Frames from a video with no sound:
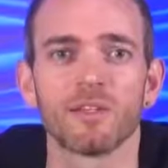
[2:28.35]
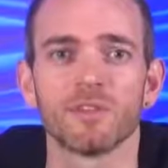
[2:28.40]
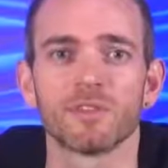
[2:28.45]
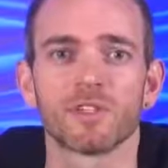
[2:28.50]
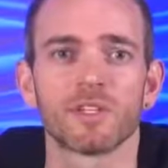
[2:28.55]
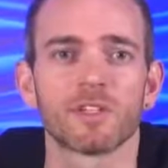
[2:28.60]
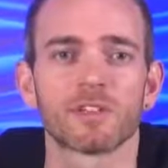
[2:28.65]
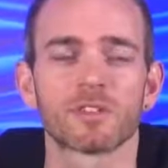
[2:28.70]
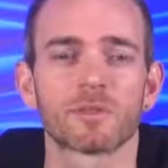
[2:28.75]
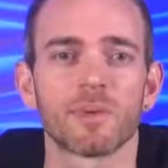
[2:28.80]

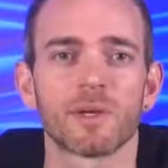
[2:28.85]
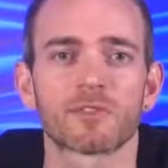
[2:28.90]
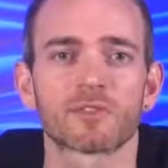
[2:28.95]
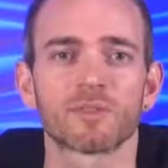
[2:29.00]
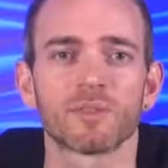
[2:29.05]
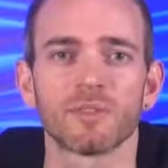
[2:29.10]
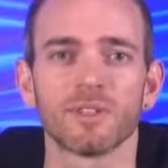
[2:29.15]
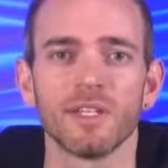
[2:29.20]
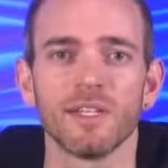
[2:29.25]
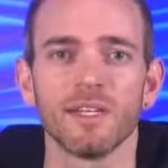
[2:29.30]
using a
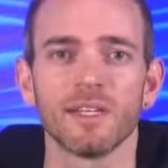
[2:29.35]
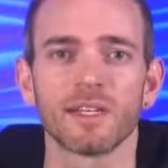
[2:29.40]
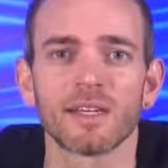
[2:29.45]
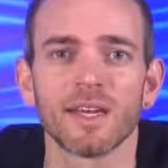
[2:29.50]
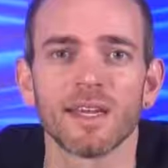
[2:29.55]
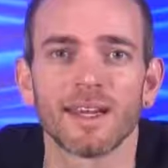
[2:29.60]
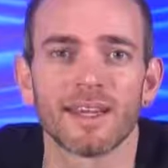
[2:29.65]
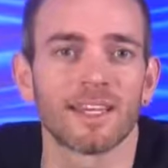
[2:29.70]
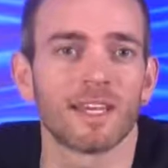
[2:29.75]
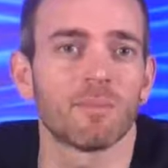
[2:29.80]
special link
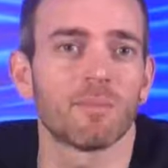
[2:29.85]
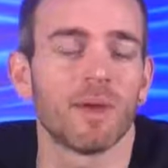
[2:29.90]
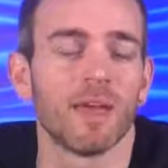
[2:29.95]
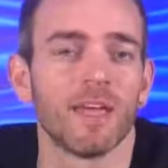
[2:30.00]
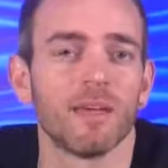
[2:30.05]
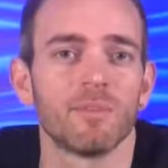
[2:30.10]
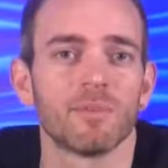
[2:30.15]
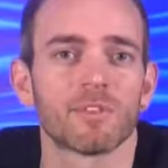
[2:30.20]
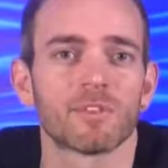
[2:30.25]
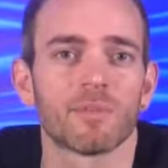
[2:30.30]
and I get
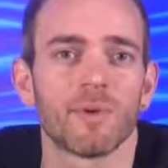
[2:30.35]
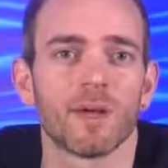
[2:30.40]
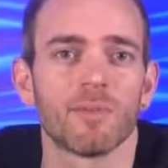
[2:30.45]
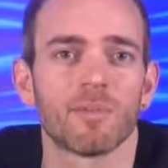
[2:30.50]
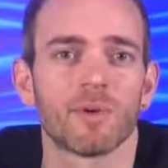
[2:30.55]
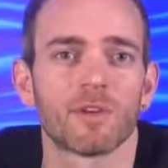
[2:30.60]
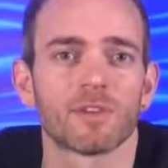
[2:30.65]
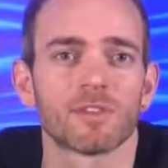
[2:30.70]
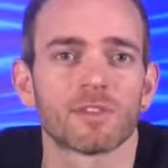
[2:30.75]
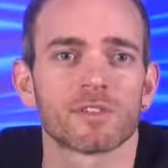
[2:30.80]
paid when somebody
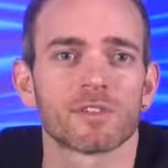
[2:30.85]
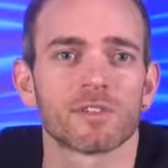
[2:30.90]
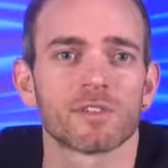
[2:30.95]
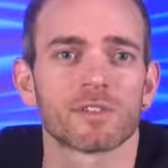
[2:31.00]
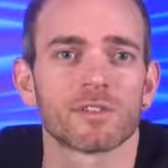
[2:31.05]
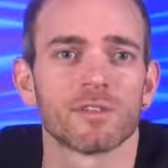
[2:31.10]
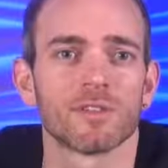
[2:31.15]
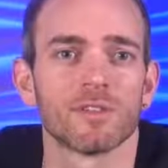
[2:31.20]
purchases.